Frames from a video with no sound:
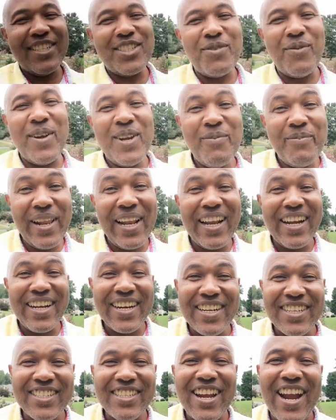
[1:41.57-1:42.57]
There's so many
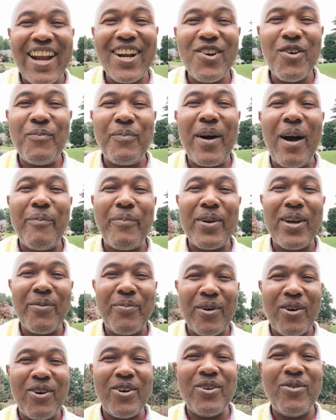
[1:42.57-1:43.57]
billionaires right now popping
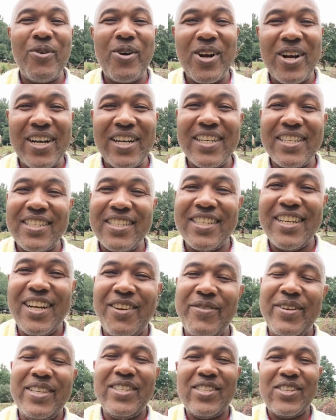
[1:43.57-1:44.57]
up around the world, ladies and
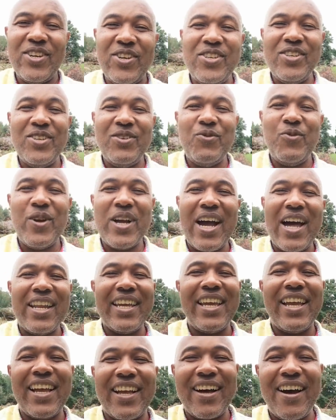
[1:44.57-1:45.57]
gentlemen. So we got
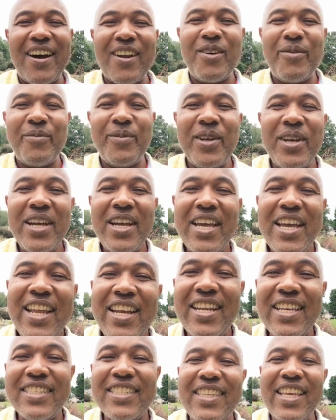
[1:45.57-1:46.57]
to get caught up.
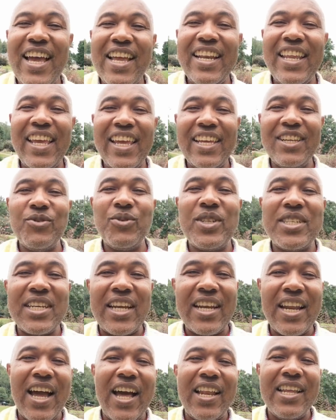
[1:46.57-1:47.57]
In this day and age with
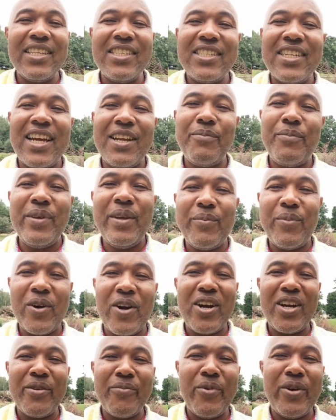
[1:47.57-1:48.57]
technology and
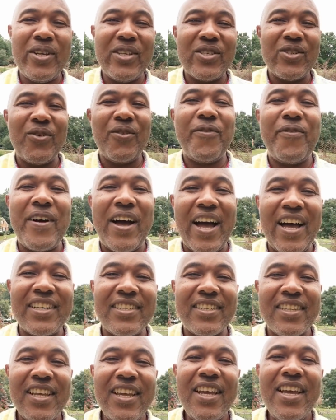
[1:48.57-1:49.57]
people earning money so
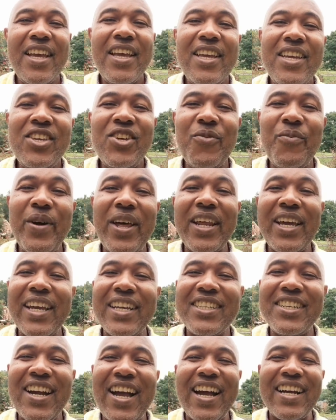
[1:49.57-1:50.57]
fast, you better
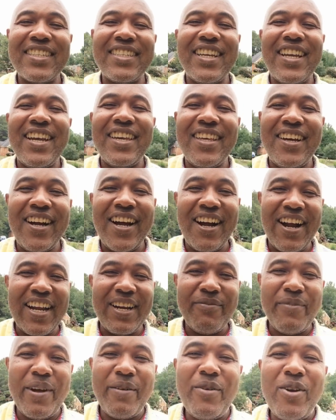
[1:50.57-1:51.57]
get your act together. All
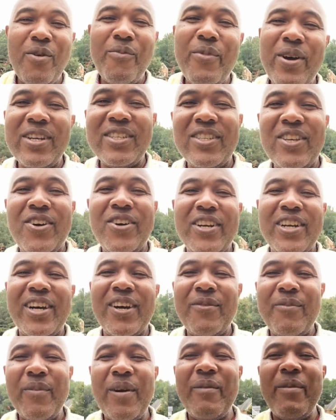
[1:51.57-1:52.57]
right, my number is down
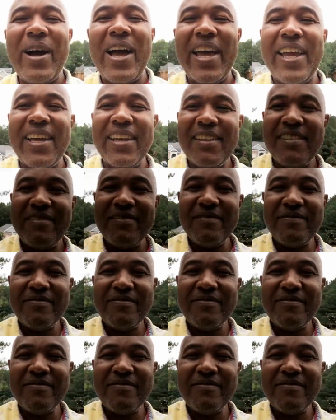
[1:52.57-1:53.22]
here. Bye-bye.